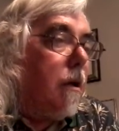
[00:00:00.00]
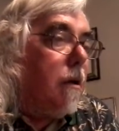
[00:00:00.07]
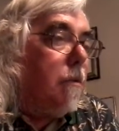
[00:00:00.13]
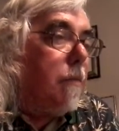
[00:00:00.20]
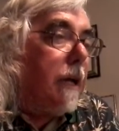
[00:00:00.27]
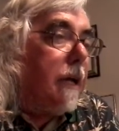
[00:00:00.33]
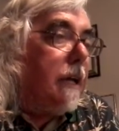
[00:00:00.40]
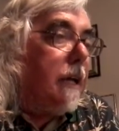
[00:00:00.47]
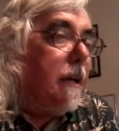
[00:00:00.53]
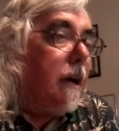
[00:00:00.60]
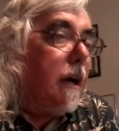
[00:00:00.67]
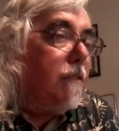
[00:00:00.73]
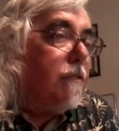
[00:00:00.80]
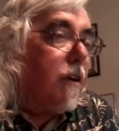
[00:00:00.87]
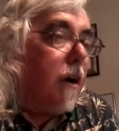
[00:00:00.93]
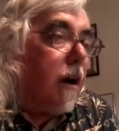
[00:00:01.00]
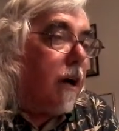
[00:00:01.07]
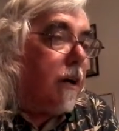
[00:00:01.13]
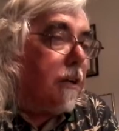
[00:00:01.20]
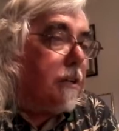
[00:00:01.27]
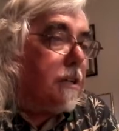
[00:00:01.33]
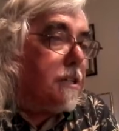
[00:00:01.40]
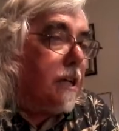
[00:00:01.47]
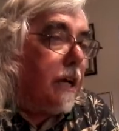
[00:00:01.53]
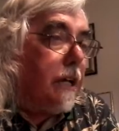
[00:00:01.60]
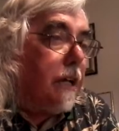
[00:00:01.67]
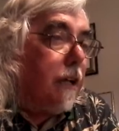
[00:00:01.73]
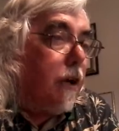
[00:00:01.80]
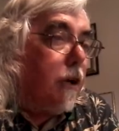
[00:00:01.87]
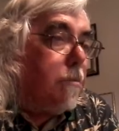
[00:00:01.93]
My keen eye for art and design
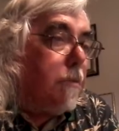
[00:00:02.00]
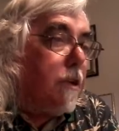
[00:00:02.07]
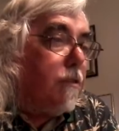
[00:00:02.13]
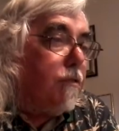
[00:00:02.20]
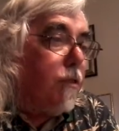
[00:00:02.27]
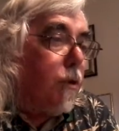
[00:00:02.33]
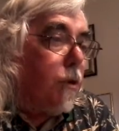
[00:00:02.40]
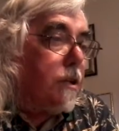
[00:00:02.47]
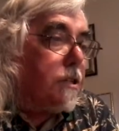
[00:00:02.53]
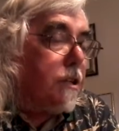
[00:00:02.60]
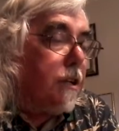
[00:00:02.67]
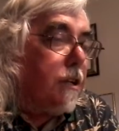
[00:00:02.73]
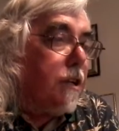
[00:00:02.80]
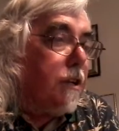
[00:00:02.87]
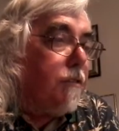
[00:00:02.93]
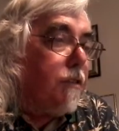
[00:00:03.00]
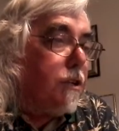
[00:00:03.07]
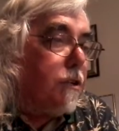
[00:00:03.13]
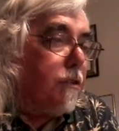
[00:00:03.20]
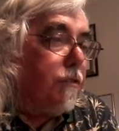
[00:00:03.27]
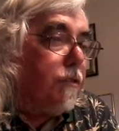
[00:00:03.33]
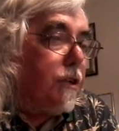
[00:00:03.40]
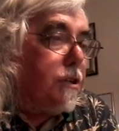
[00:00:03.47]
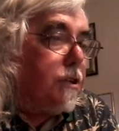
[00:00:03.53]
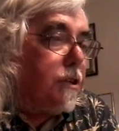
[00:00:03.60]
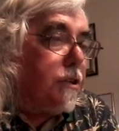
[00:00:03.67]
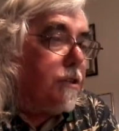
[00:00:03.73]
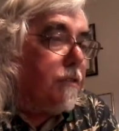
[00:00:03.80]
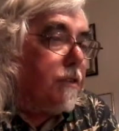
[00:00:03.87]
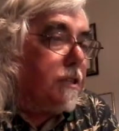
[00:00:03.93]
allowed me to focus on individual
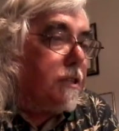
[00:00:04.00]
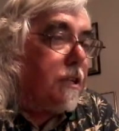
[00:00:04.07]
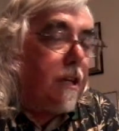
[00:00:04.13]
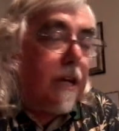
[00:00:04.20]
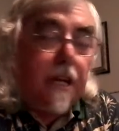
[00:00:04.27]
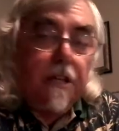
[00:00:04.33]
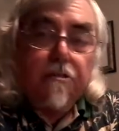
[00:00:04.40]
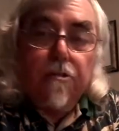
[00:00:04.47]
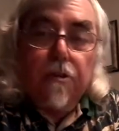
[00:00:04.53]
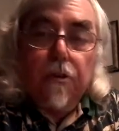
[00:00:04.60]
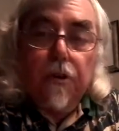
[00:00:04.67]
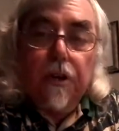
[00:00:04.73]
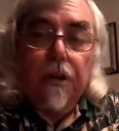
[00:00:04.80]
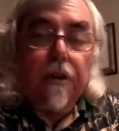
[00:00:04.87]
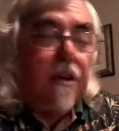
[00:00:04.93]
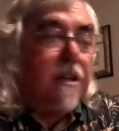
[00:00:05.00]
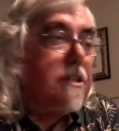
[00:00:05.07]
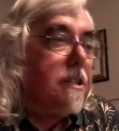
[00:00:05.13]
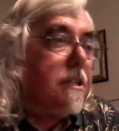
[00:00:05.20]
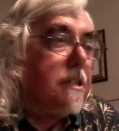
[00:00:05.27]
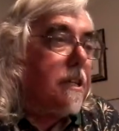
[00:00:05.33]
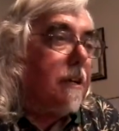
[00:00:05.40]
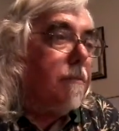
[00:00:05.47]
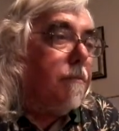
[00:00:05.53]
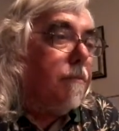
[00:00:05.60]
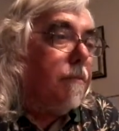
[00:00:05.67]
features of this extraordinary city.